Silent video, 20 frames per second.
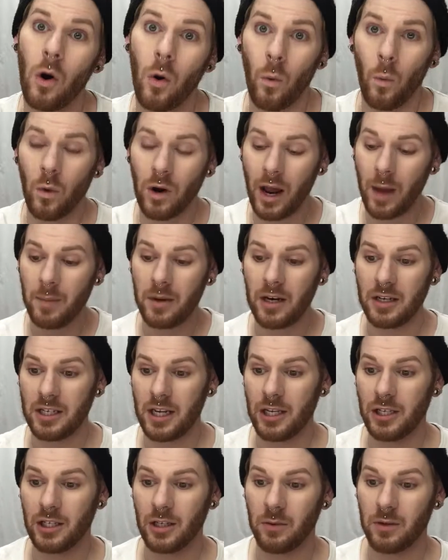So what I'm going to
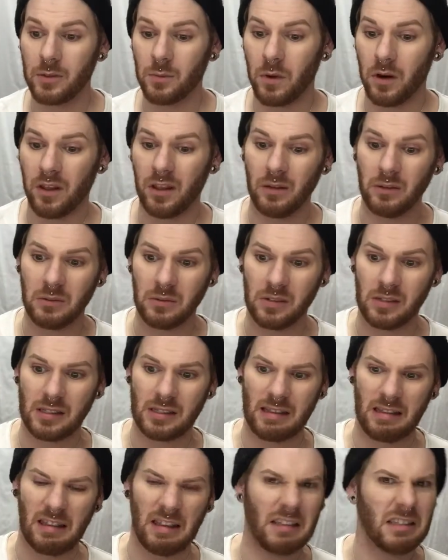teach you is one of
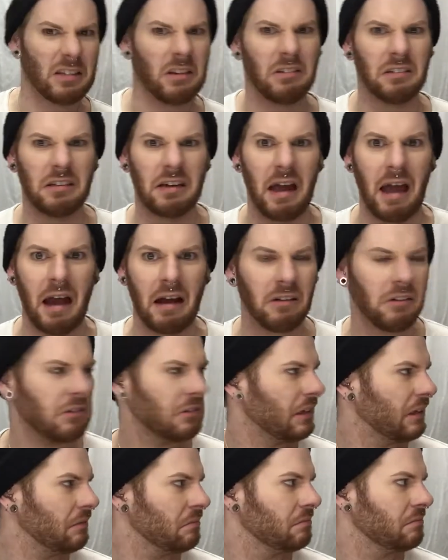those, I think it's called an
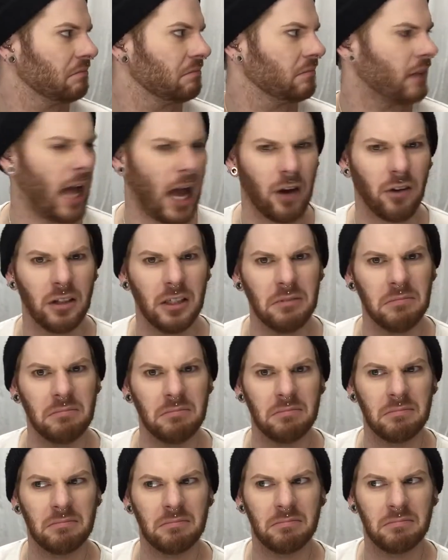acronym?
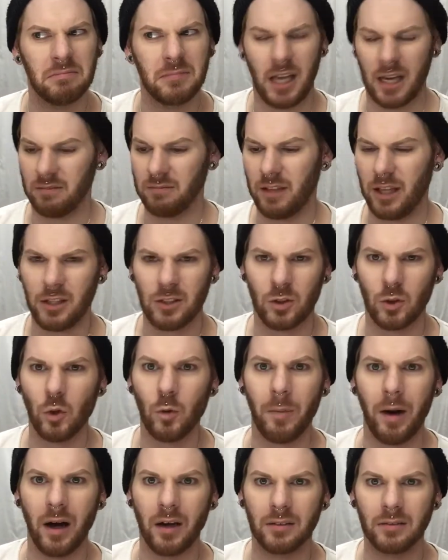Yeah, like
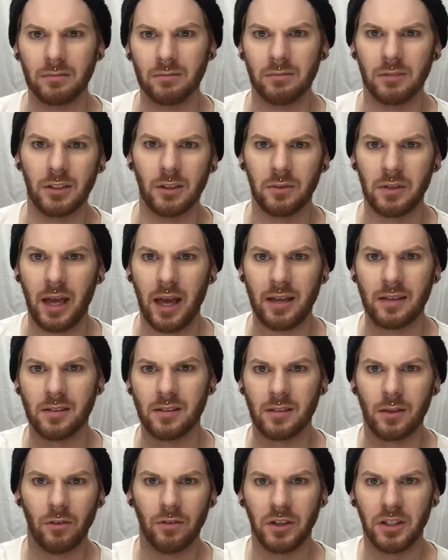SCUBA, you know, the
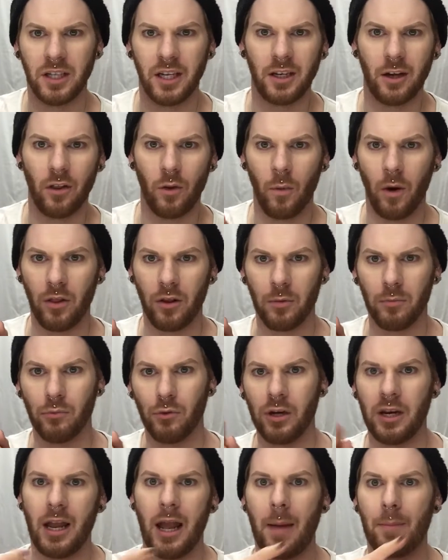self-contained other
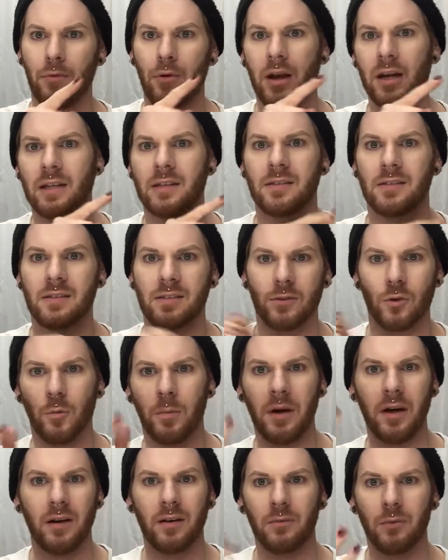breathing apparatus,
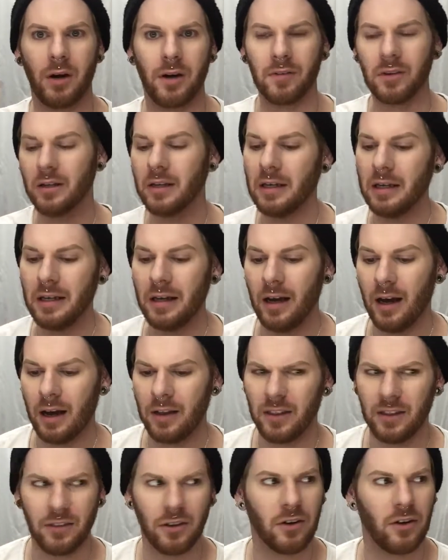SCUBA, whatever. I
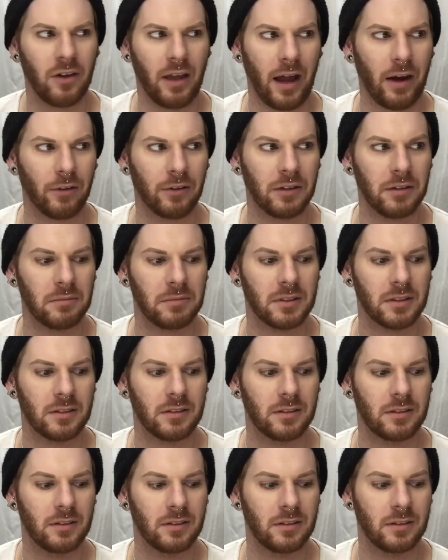think they're called acronyms.
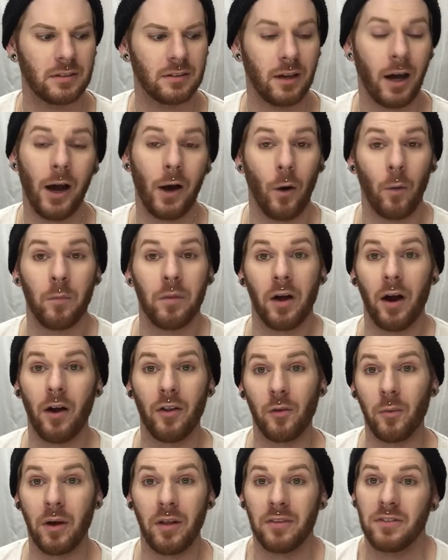I hope they are,
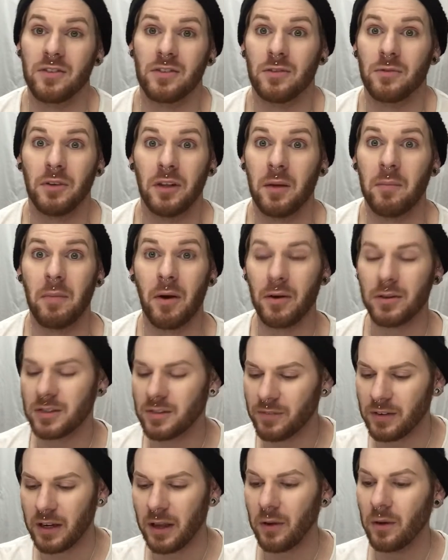otherwise this is a really
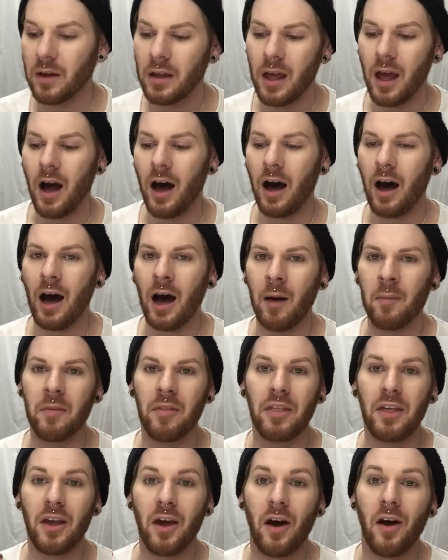embarrassing video.
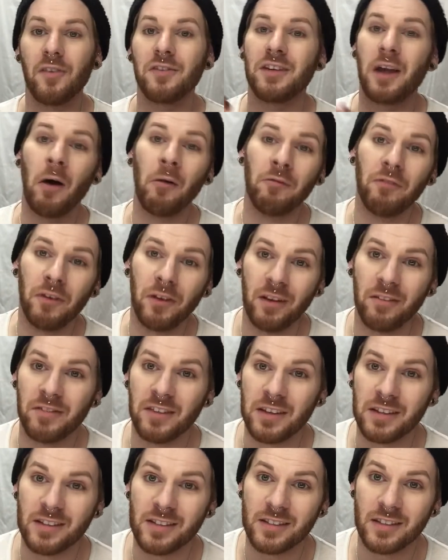The downfall of
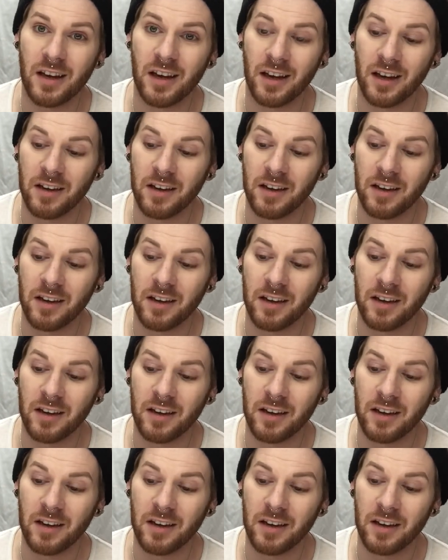this